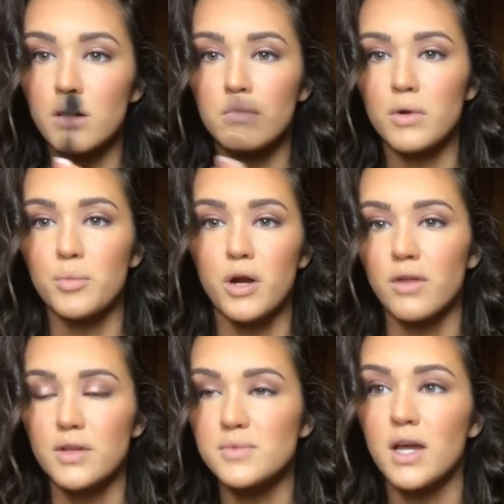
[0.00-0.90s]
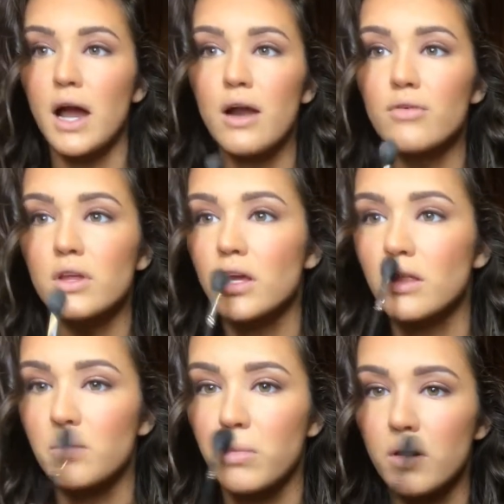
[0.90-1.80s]
I'm gonna put on lipstick. I don't really
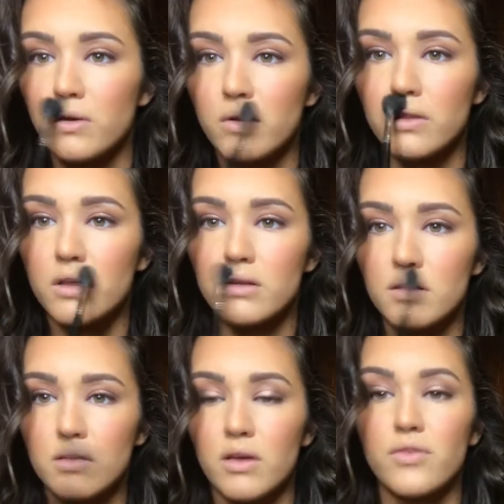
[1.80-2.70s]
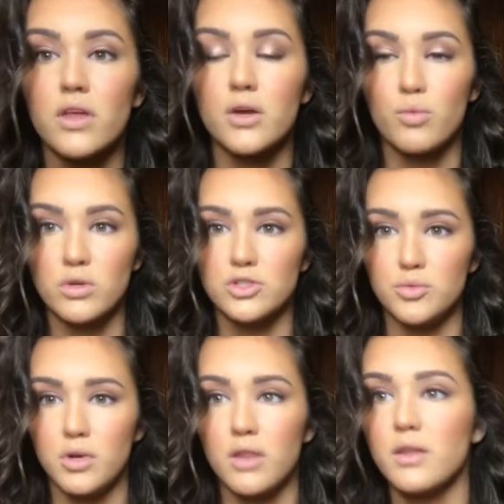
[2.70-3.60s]
get the point of doing this because I feel like once
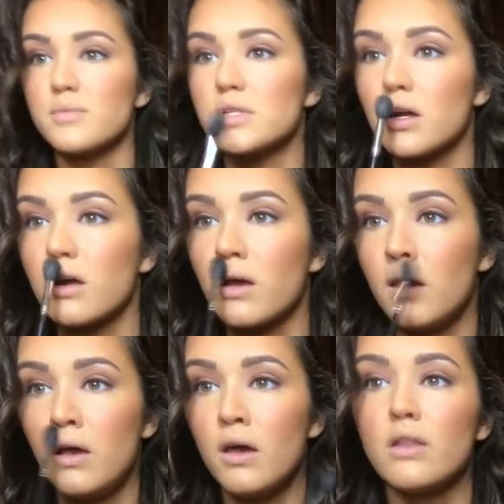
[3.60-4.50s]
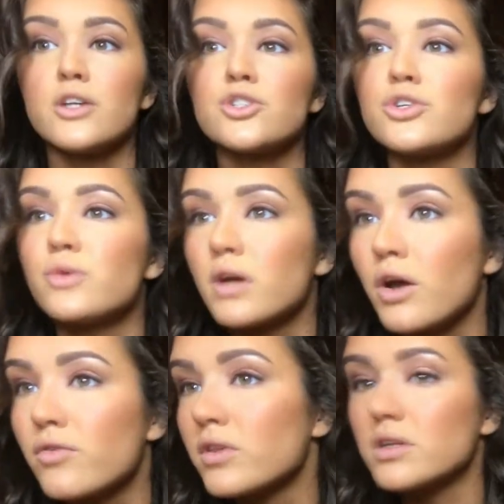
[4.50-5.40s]
you put on lipstick, unless you're doing it
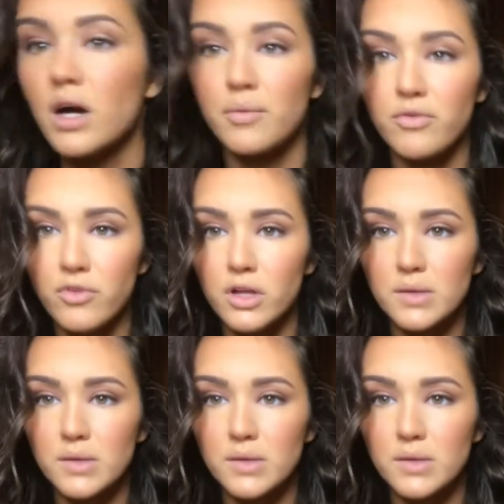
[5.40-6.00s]
over the top of your